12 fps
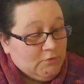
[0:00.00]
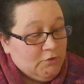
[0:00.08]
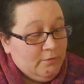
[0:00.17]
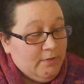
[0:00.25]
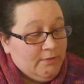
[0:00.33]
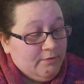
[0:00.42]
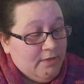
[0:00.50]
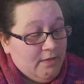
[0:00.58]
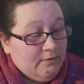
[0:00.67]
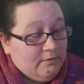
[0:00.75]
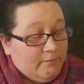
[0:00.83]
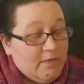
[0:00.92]

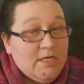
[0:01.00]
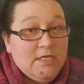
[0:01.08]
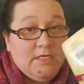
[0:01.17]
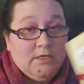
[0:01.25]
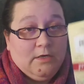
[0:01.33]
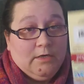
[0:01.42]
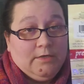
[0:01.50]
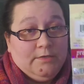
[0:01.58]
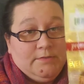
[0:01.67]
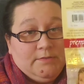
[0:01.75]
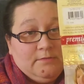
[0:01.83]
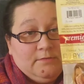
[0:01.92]
203
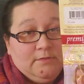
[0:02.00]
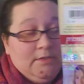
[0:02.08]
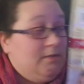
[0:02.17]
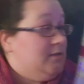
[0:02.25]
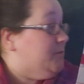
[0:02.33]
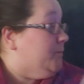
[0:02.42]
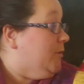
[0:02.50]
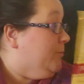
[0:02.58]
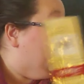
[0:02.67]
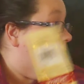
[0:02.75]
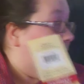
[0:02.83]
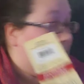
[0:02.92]
yards in this
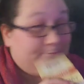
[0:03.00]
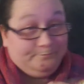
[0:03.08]
one ball.